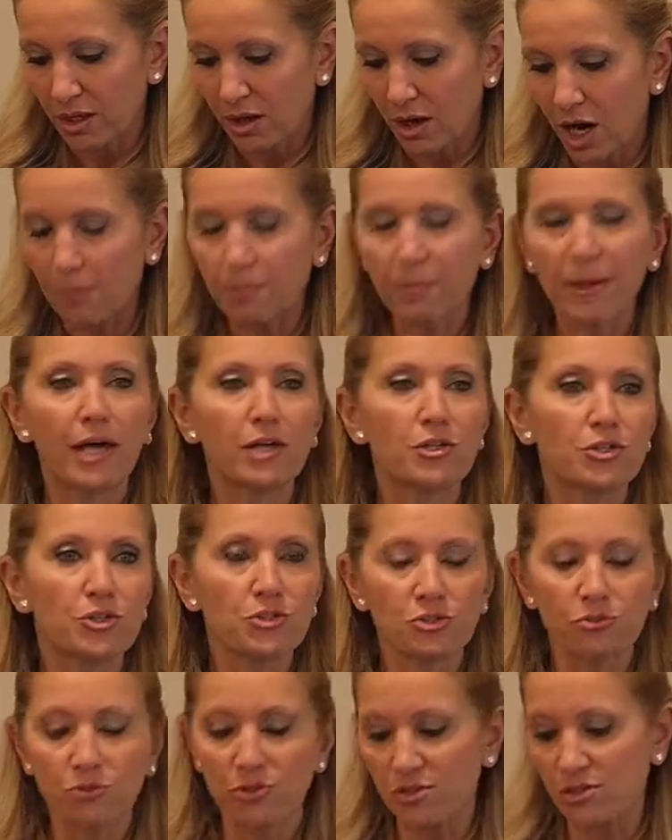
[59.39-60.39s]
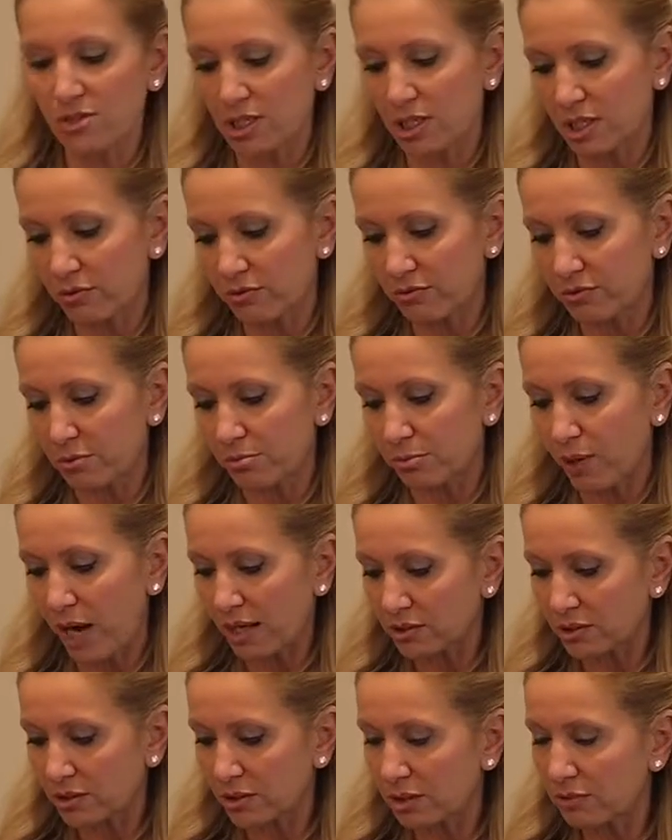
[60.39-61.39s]
Our patients receive the
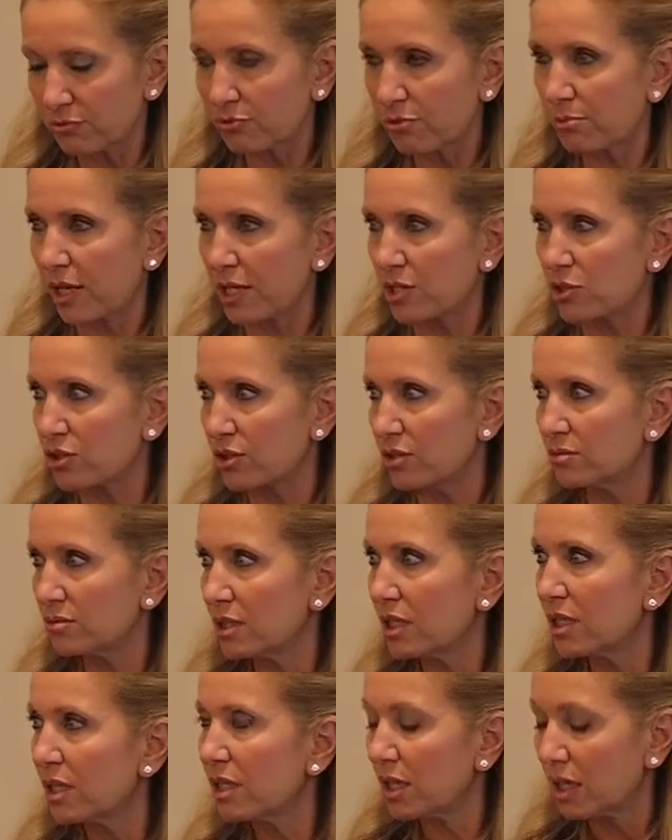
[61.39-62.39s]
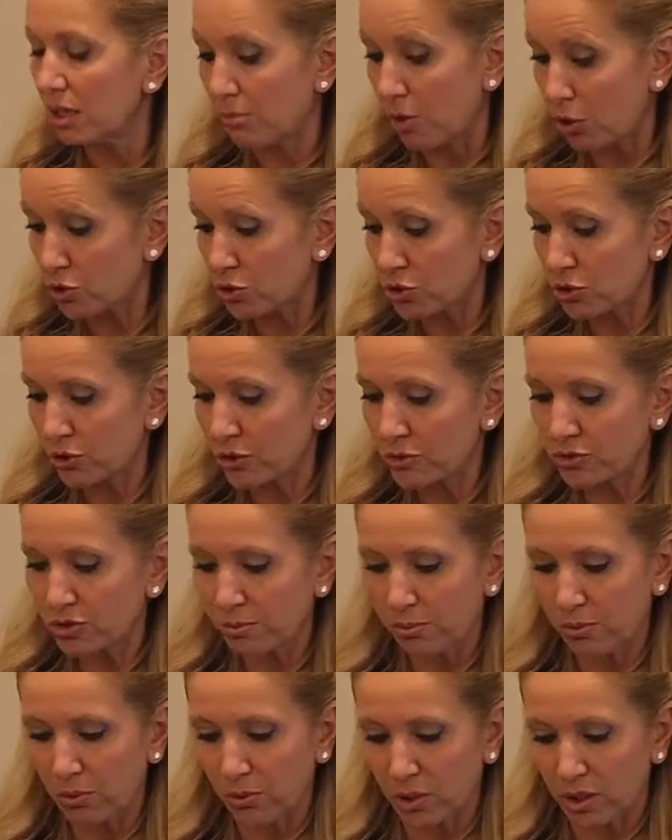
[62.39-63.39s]
practical information, emotional
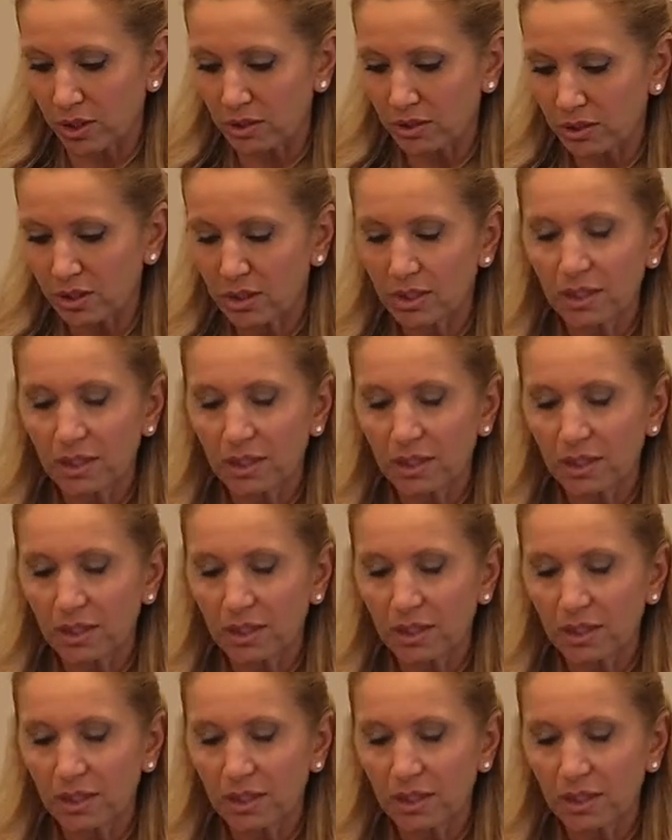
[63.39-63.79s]
support,